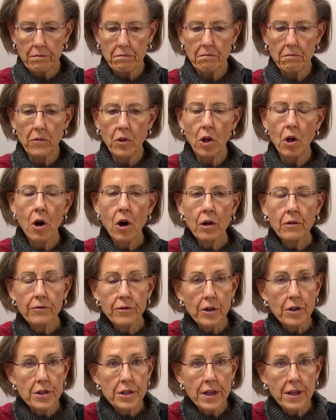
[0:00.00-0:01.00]
long
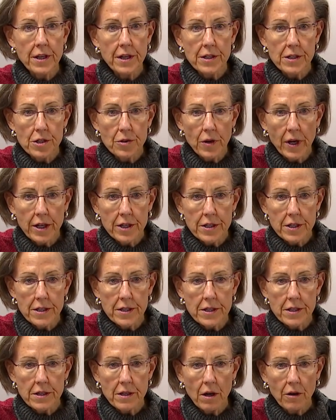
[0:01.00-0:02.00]
version of the
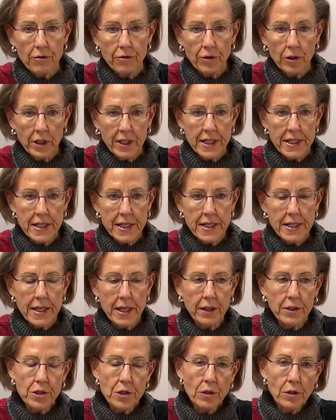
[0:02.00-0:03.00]
instructions, fully
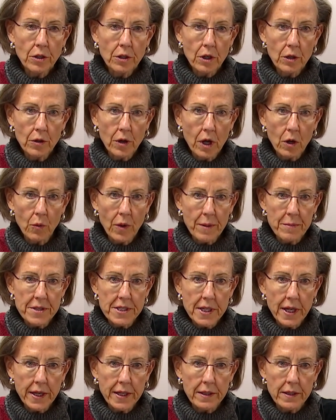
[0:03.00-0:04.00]
detailed, you can go to our
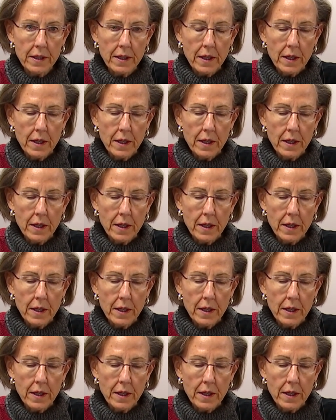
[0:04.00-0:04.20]
website,